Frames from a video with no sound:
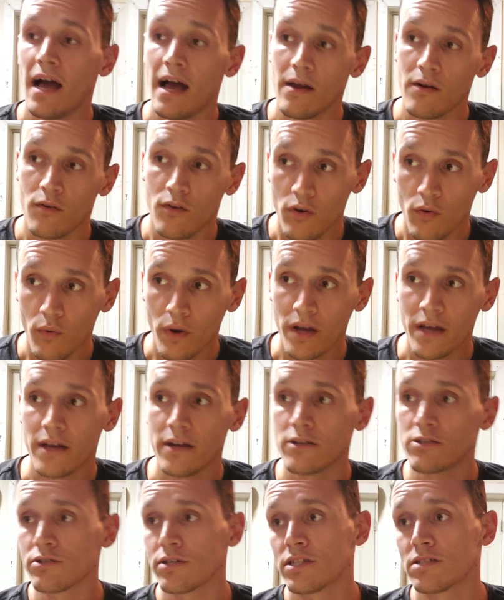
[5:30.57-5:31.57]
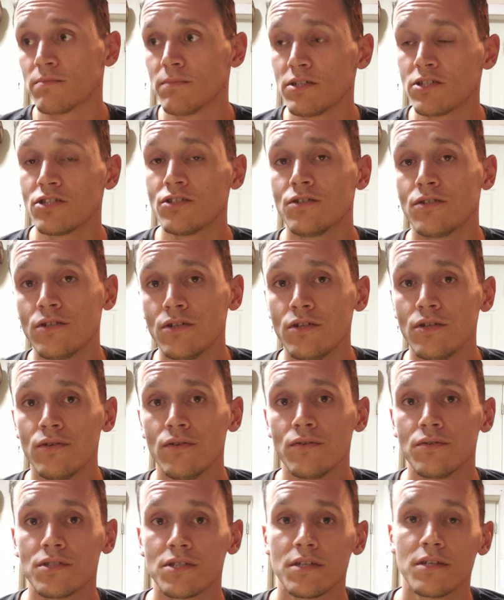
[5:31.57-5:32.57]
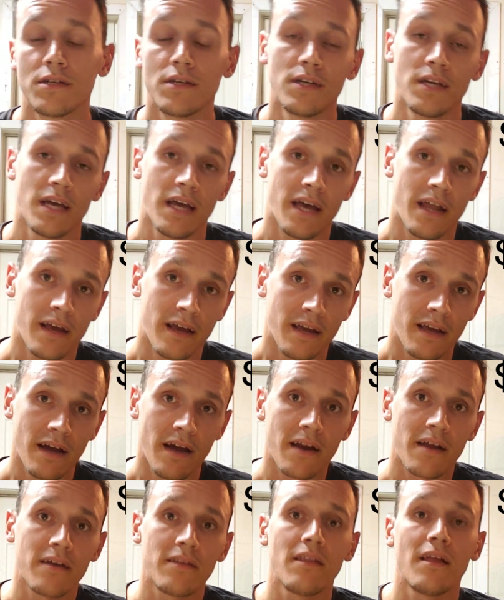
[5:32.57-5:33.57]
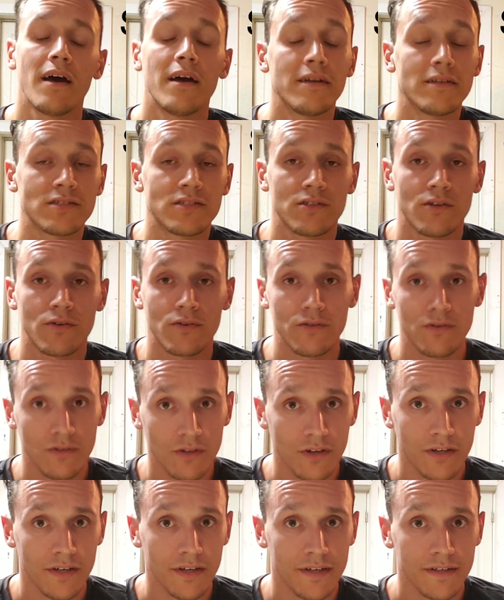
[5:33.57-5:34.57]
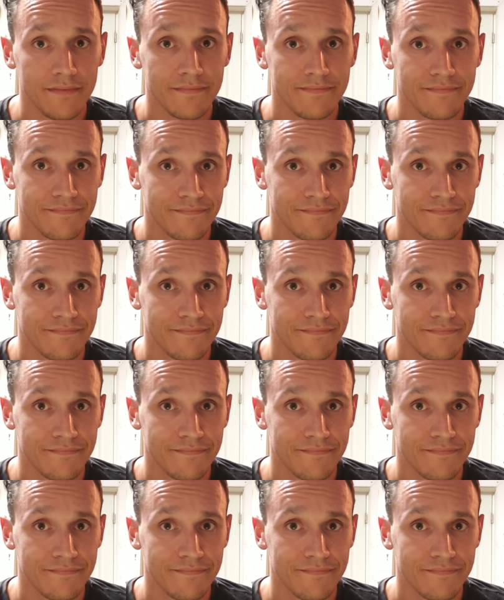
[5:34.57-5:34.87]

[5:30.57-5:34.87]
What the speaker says: I don't know what kind of transmission to use, and I got online and started looking.